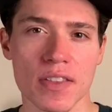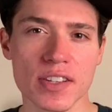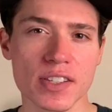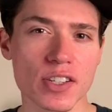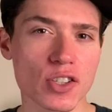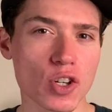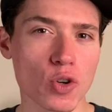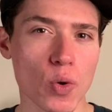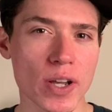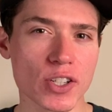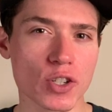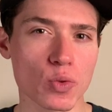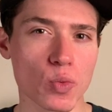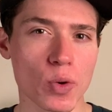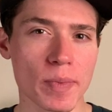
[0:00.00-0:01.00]
This is the
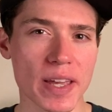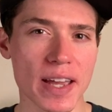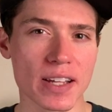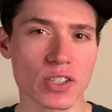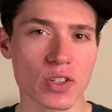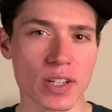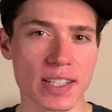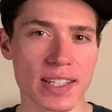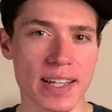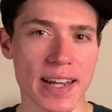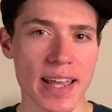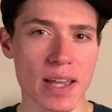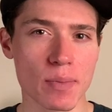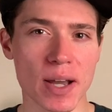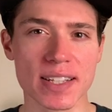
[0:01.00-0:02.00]
question we'll be answering
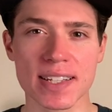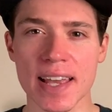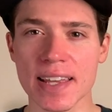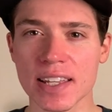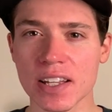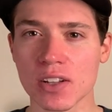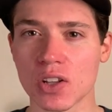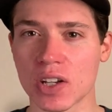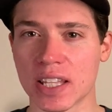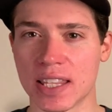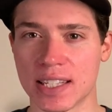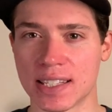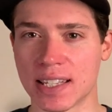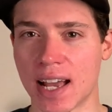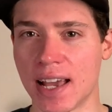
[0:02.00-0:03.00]
today by taking a look at the
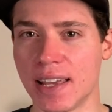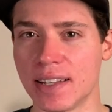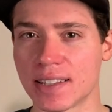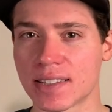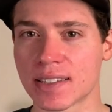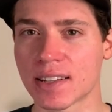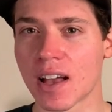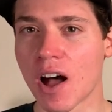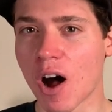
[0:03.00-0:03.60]
science.